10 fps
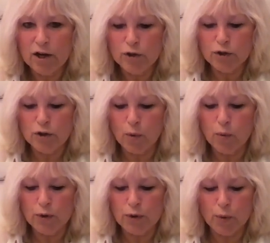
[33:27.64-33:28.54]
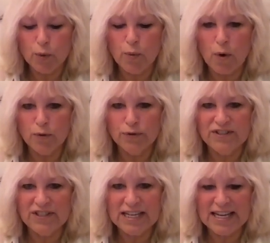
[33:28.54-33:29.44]
so you won't
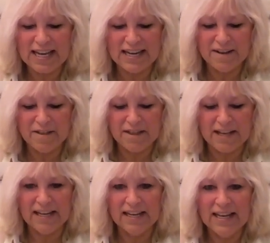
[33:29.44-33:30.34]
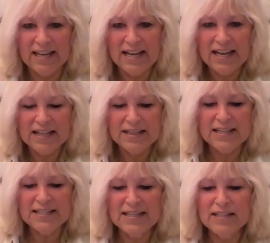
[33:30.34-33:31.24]
see anything.
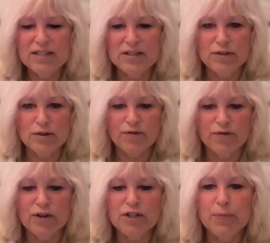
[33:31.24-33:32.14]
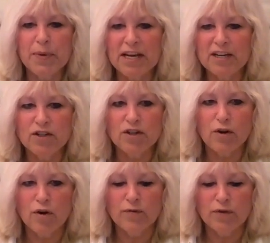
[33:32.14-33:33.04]
This is the first page
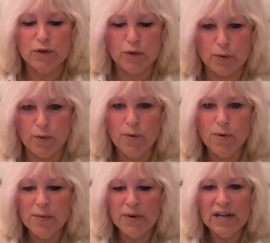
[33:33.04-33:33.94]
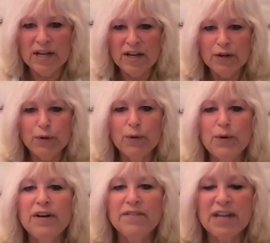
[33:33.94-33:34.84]
of 2. Do you
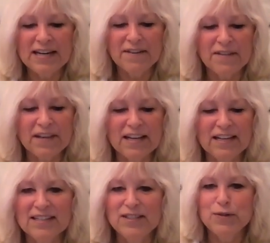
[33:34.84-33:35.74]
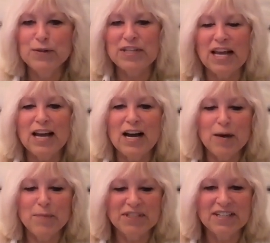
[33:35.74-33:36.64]
have anything to say
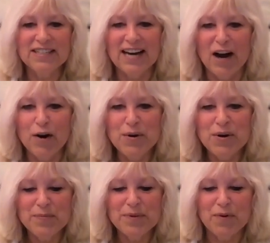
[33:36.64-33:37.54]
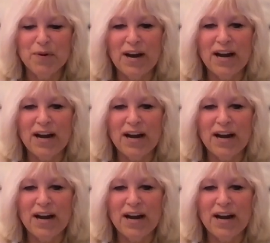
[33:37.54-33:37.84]
up till now before